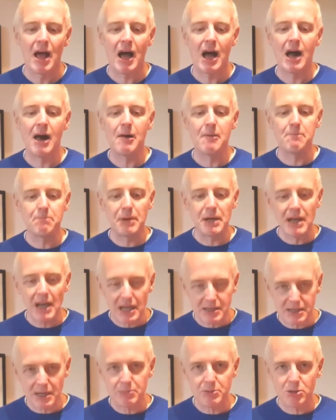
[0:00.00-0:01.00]
But
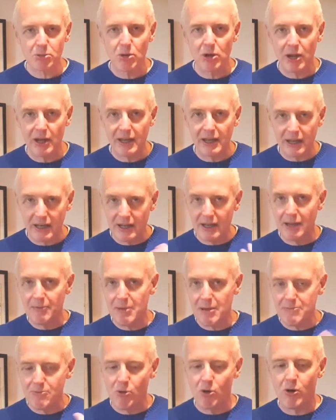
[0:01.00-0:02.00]
as I'm swirling, a little
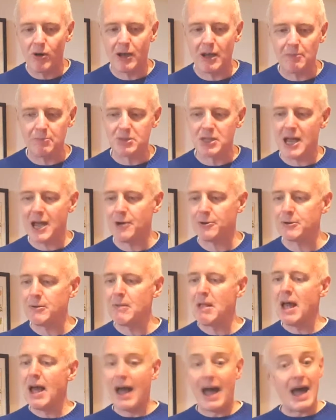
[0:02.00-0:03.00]
bit more comes
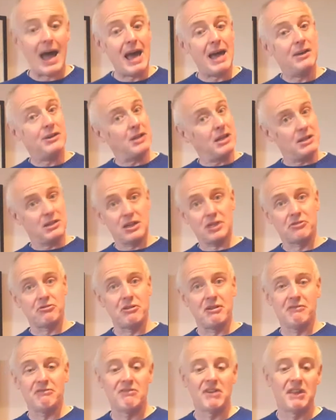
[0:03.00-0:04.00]
out and does
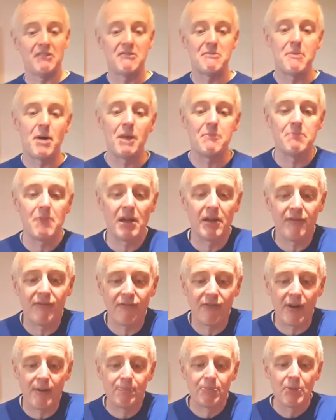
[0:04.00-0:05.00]
really remind me of